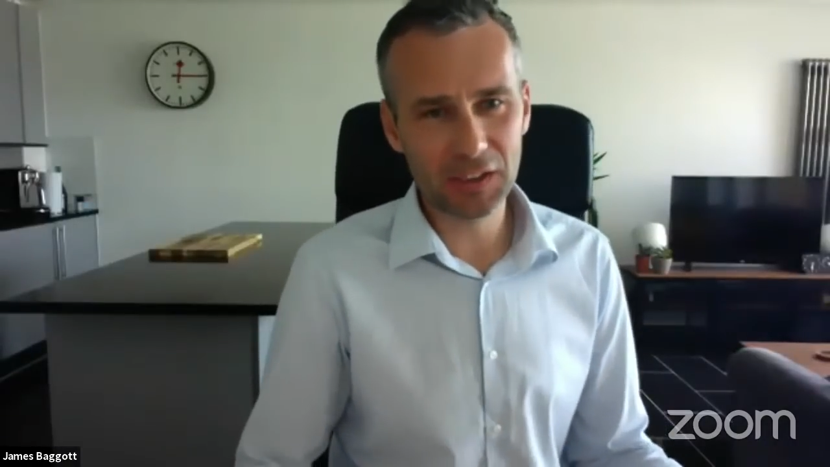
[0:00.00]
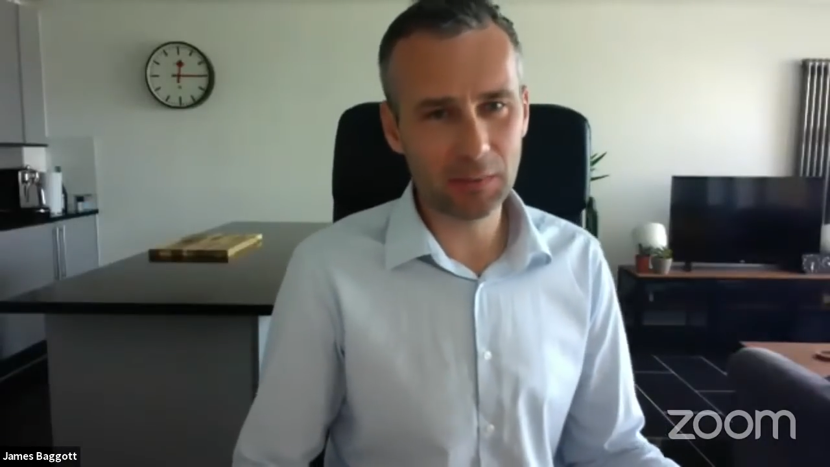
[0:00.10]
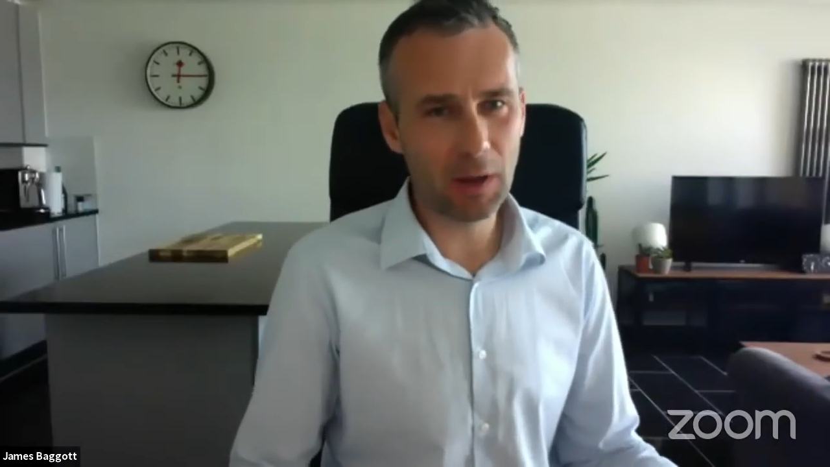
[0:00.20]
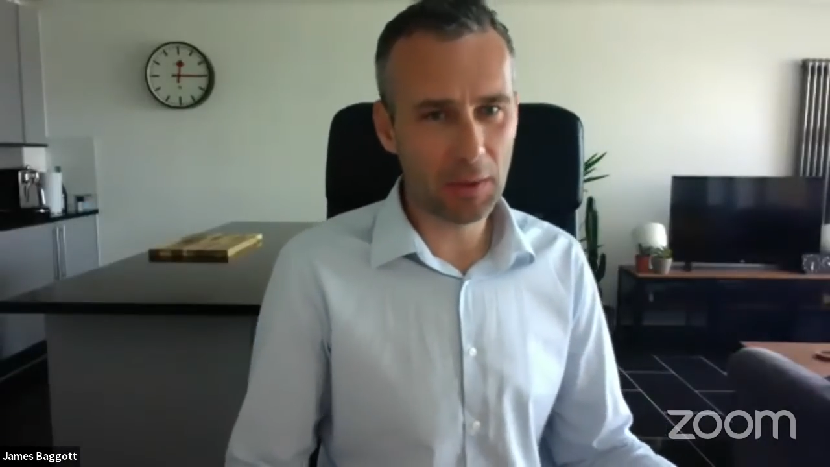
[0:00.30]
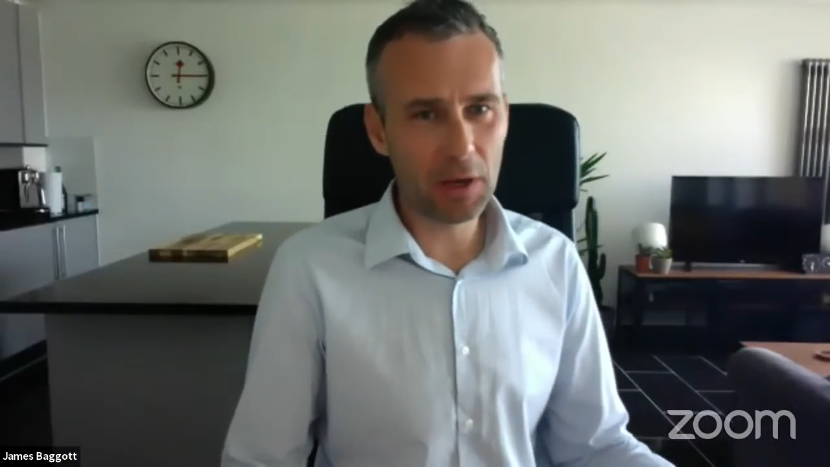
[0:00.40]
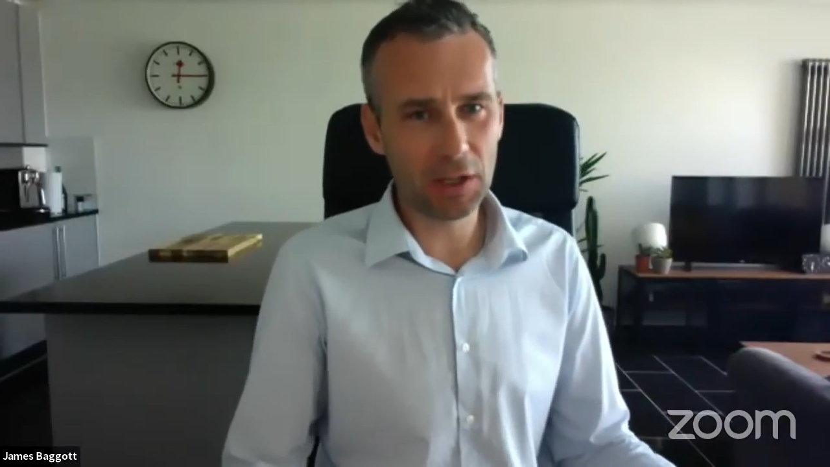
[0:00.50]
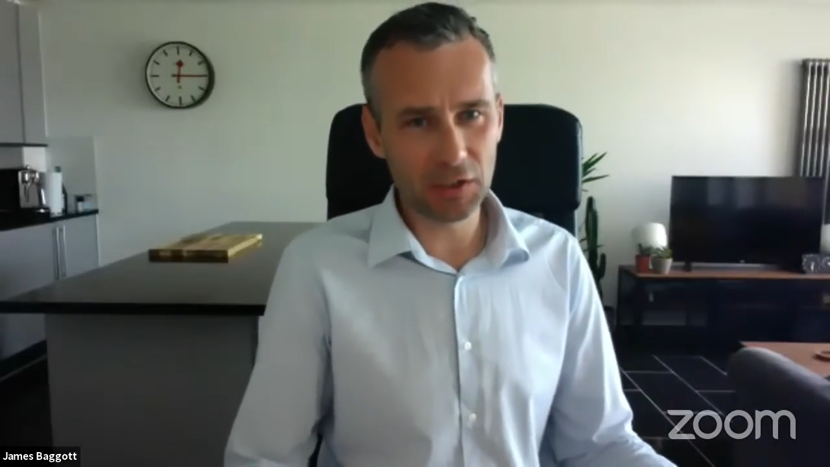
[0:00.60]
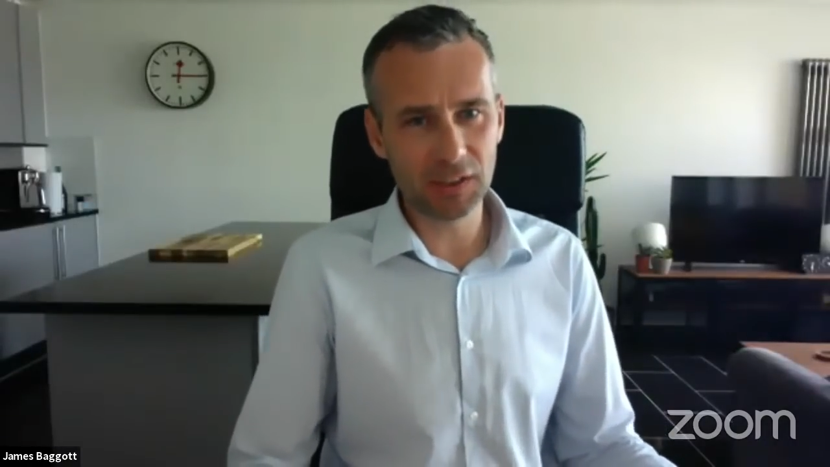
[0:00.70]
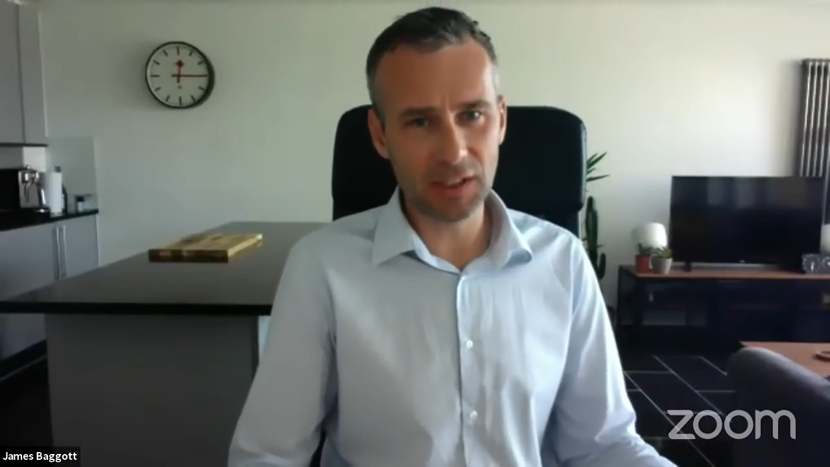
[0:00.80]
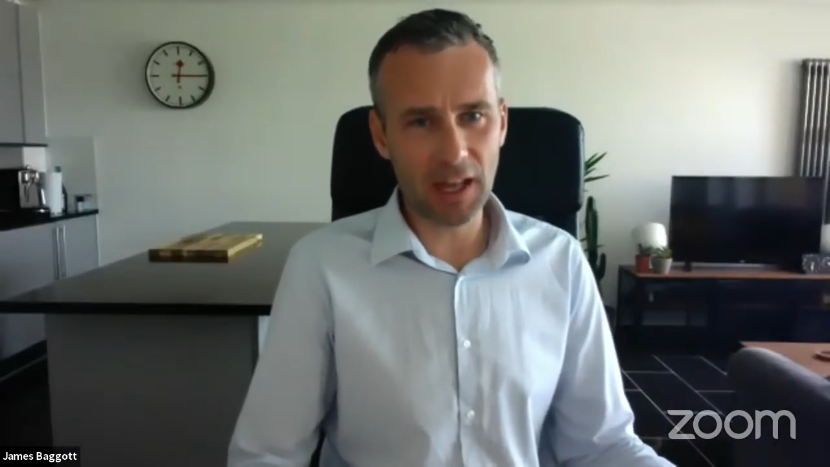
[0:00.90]
for some other
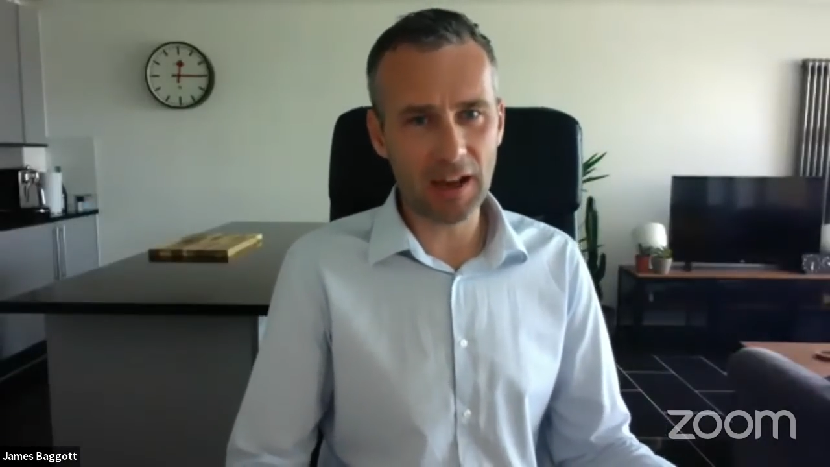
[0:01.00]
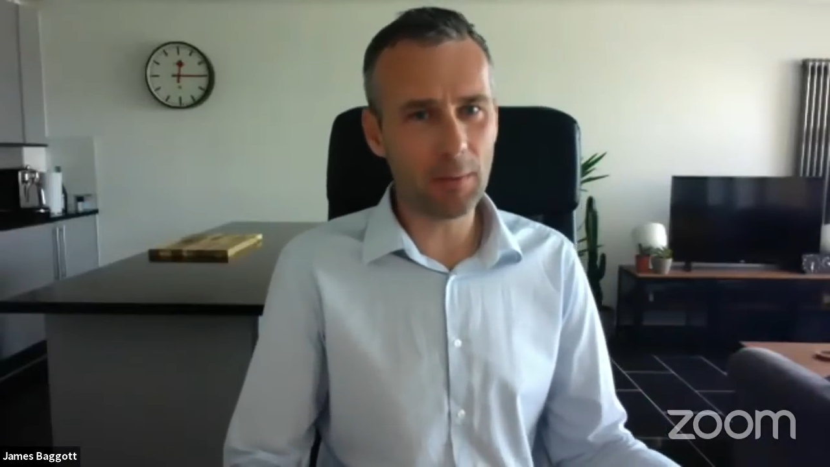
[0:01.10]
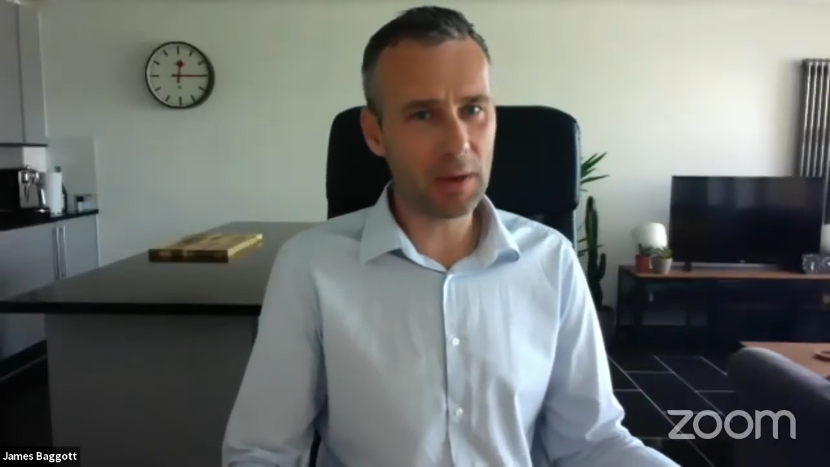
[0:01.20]
mergers there.